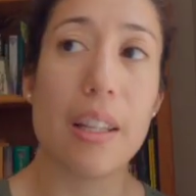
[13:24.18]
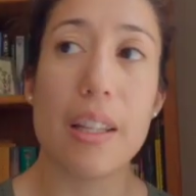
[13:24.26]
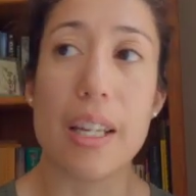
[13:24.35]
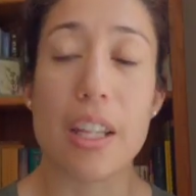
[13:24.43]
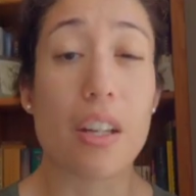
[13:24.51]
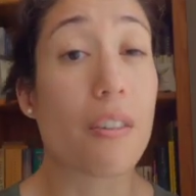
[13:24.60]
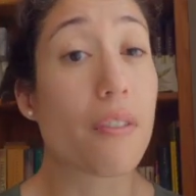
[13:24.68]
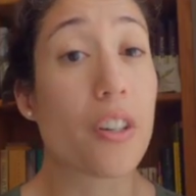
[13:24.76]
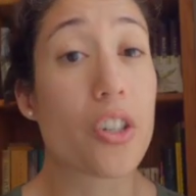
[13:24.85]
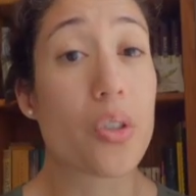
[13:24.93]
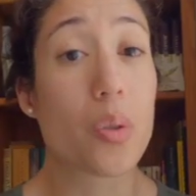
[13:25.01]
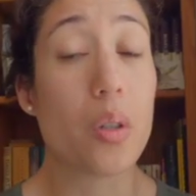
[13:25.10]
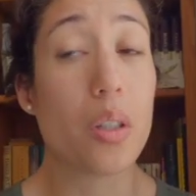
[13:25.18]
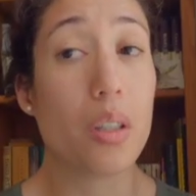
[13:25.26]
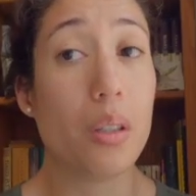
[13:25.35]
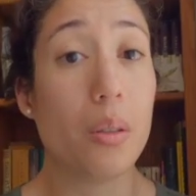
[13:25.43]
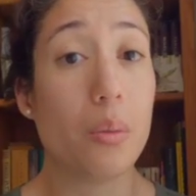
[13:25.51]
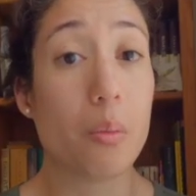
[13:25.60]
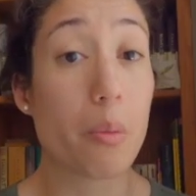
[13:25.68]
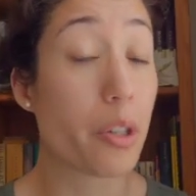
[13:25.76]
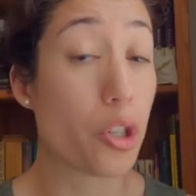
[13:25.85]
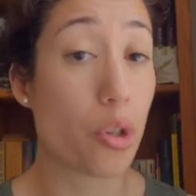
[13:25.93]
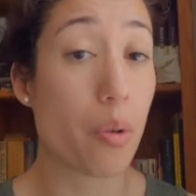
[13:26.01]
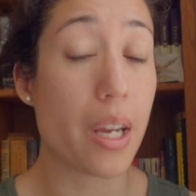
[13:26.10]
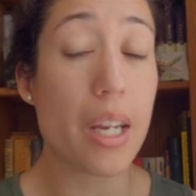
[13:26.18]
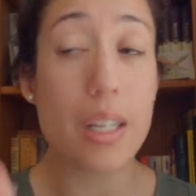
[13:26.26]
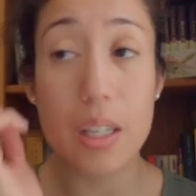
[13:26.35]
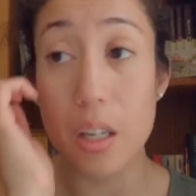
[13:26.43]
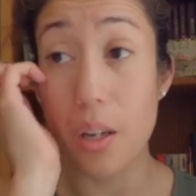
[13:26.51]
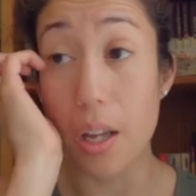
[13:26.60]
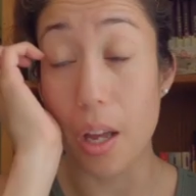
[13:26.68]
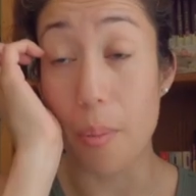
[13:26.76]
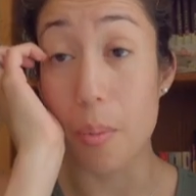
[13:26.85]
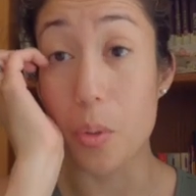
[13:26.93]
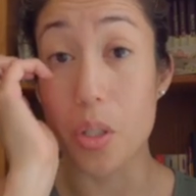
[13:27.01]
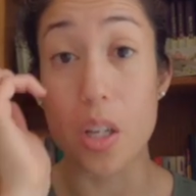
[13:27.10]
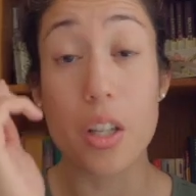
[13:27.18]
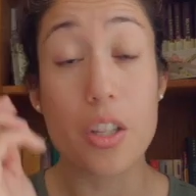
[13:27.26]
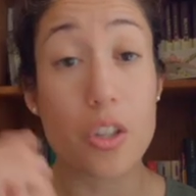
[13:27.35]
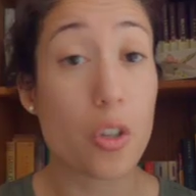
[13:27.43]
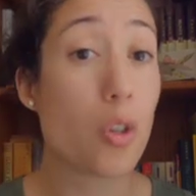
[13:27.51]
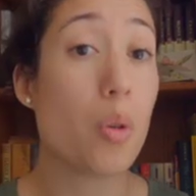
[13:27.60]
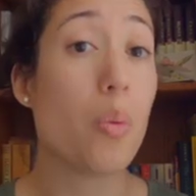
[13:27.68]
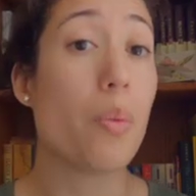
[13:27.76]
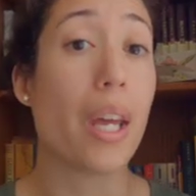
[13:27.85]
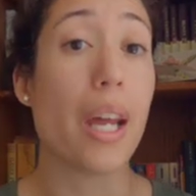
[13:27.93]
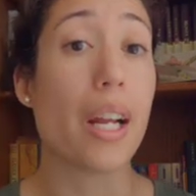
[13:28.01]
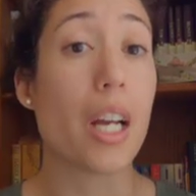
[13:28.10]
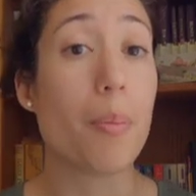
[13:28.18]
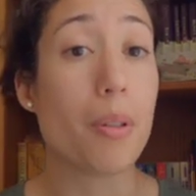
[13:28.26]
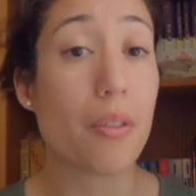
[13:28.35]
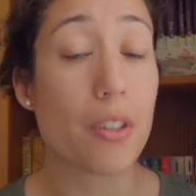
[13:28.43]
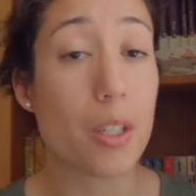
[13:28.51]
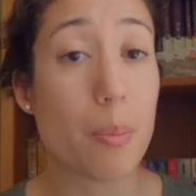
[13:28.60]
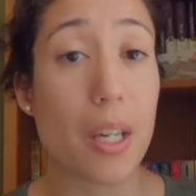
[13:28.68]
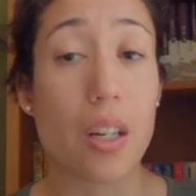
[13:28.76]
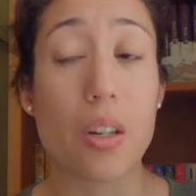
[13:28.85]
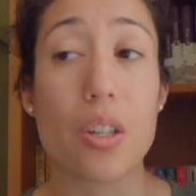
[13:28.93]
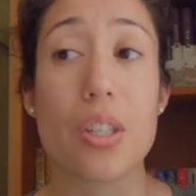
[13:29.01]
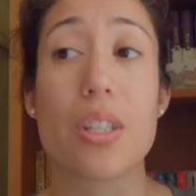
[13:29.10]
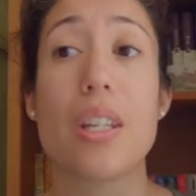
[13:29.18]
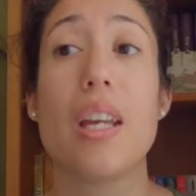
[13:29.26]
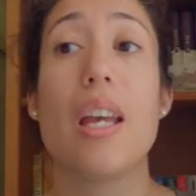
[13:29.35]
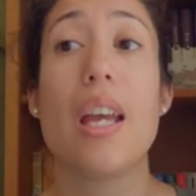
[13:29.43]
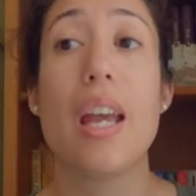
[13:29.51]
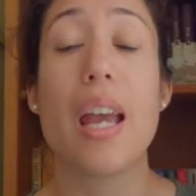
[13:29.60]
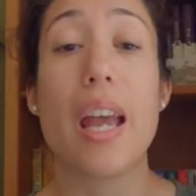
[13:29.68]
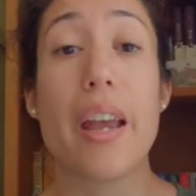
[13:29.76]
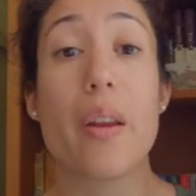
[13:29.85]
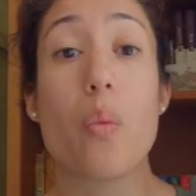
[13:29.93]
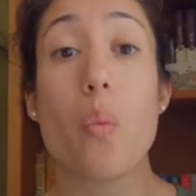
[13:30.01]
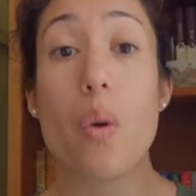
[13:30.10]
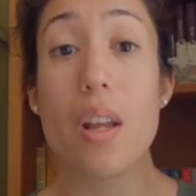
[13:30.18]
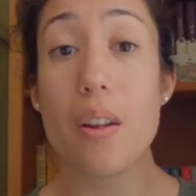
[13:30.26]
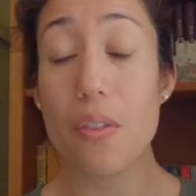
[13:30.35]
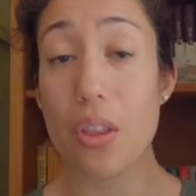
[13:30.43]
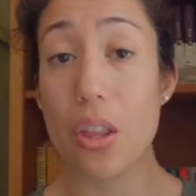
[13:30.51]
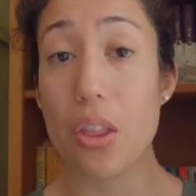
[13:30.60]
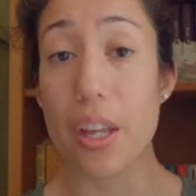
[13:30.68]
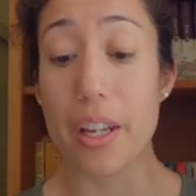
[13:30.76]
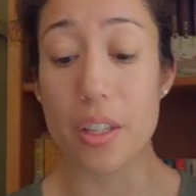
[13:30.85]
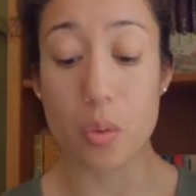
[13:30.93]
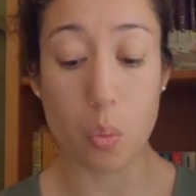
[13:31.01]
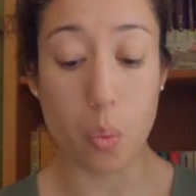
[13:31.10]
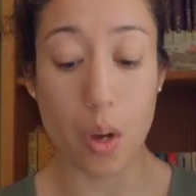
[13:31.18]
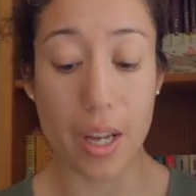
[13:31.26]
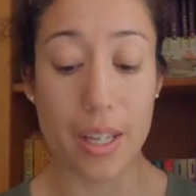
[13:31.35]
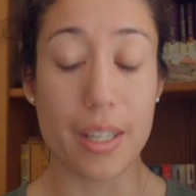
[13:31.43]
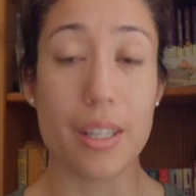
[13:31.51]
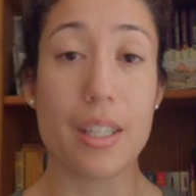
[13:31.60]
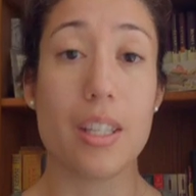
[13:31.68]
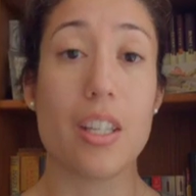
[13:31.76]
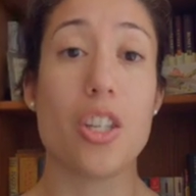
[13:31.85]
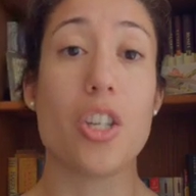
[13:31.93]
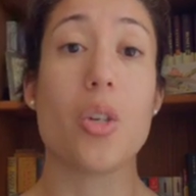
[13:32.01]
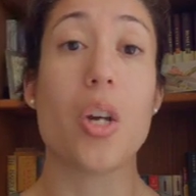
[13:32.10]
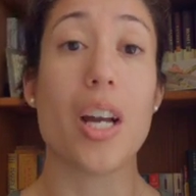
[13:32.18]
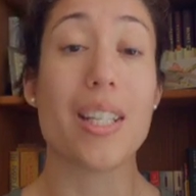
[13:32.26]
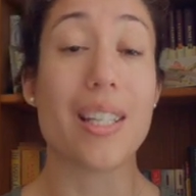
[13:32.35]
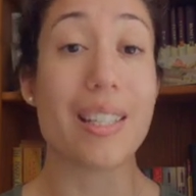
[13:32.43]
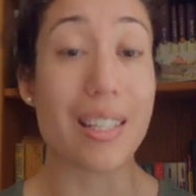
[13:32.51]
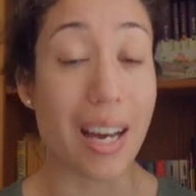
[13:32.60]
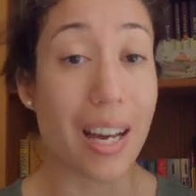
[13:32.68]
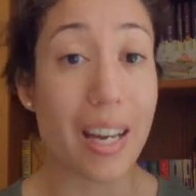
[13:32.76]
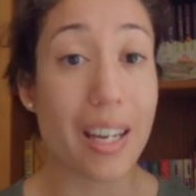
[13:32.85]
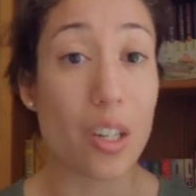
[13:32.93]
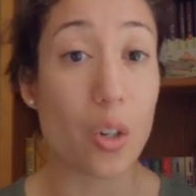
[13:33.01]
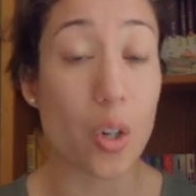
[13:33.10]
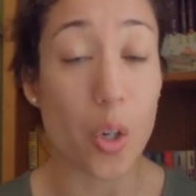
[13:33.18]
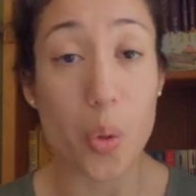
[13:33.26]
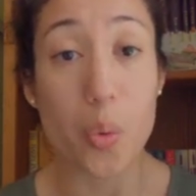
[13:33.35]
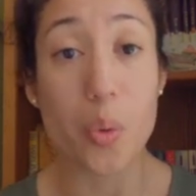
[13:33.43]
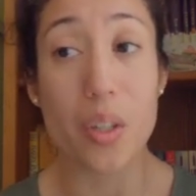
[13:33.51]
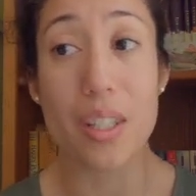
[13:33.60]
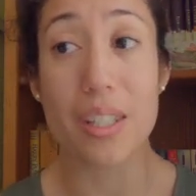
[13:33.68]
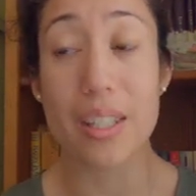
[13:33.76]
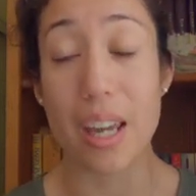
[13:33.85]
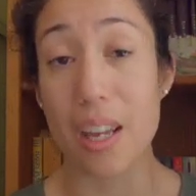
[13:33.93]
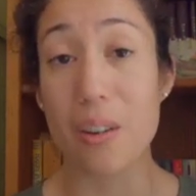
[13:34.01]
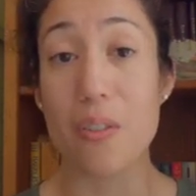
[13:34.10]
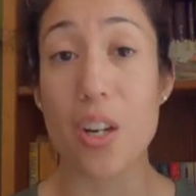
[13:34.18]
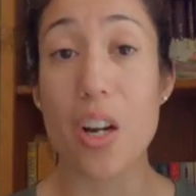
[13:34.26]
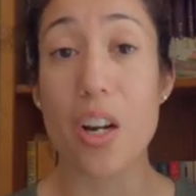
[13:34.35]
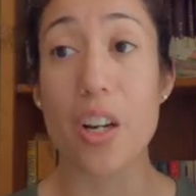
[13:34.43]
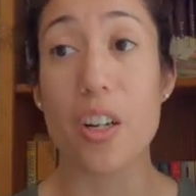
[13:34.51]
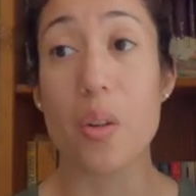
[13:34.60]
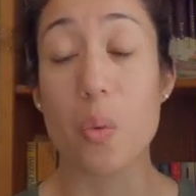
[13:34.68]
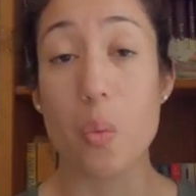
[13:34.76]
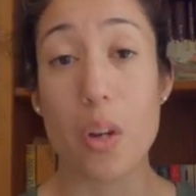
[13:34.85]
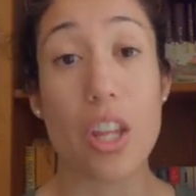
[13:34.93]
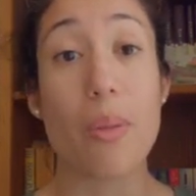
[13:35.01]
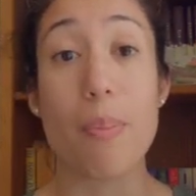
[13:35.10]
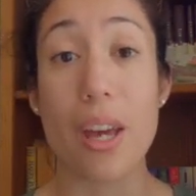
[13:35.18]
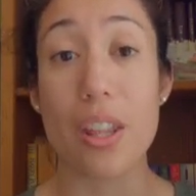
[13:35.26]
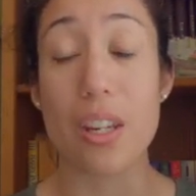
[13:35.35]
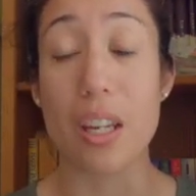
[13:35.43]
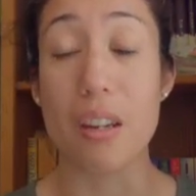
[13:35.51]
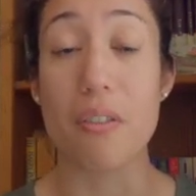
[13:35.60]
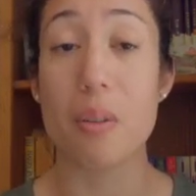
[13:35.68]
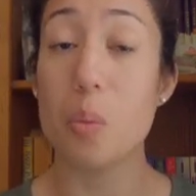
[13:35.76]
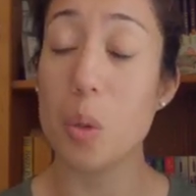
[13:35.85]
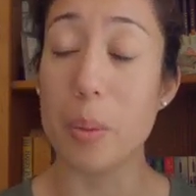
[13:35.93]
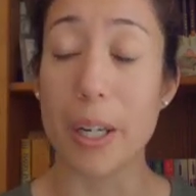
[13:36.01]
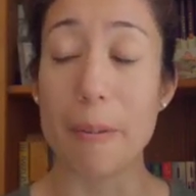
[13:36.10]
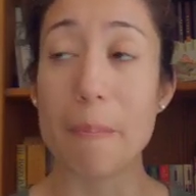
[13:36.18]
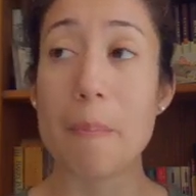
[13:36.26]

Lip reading: like their virtual retreat. It was all on Zoom. They had a couple different speakers. And one of the things was you got to dye your own skein of yarn with Bethany from Woolberry.